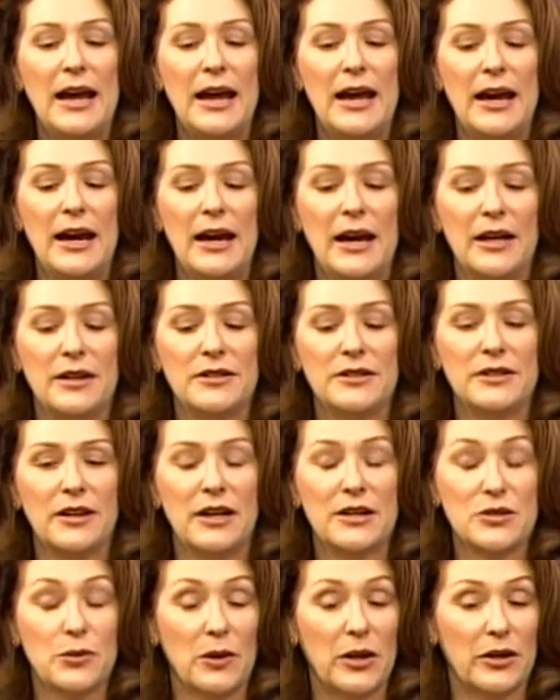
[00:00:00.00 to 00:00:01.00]
and
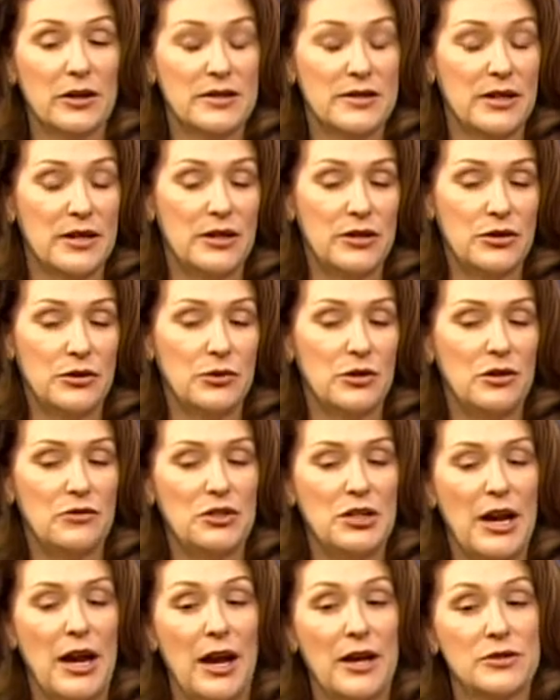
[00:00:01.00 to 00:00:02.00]
as well as the history of
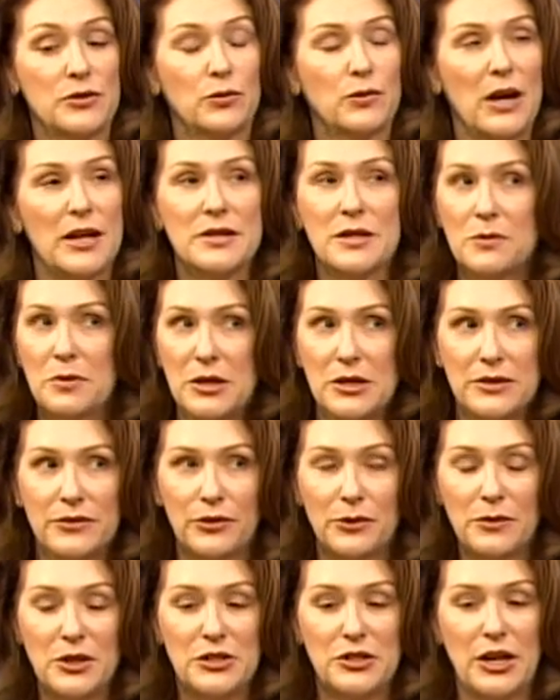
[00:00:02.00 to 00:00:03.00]
jazz, recipes
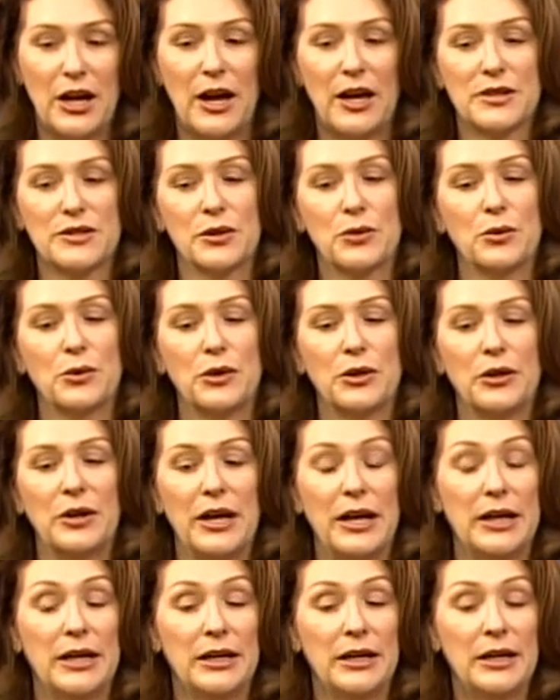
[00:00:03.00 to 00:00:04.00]
from the Jazz Corner,
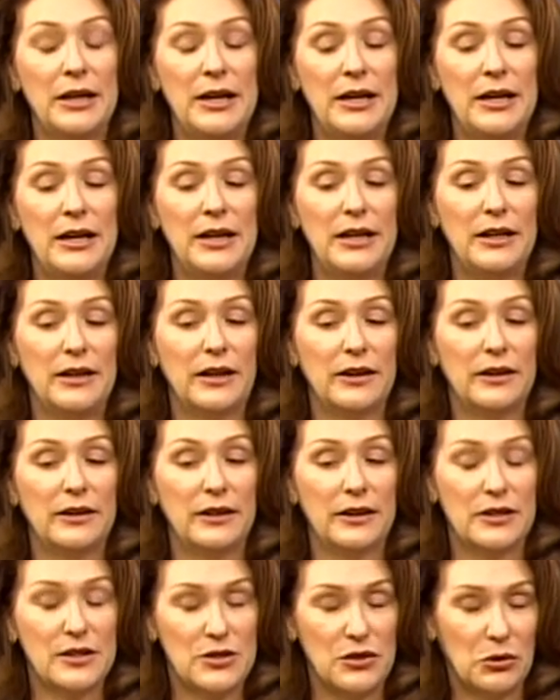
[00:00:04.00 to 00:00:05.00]
and
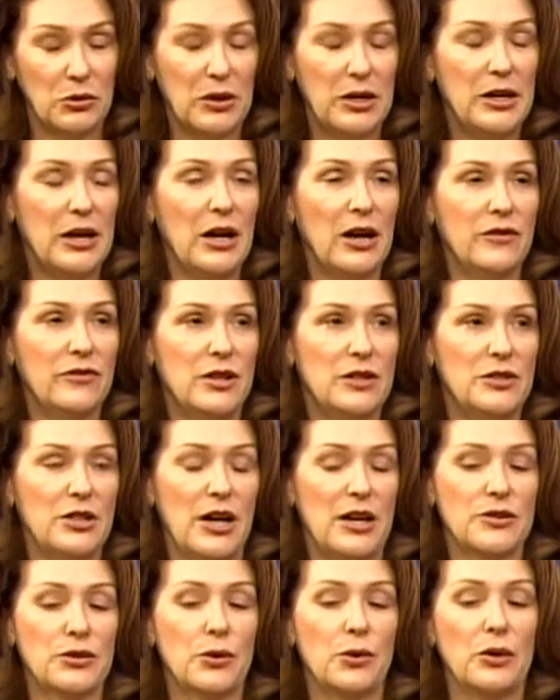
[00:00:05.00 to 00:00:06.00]
the story of the
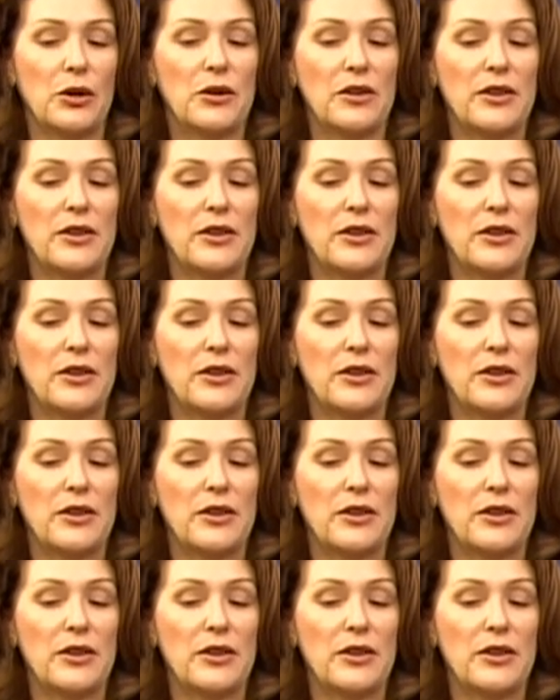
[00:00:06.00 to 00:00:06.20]
Jazz Corner.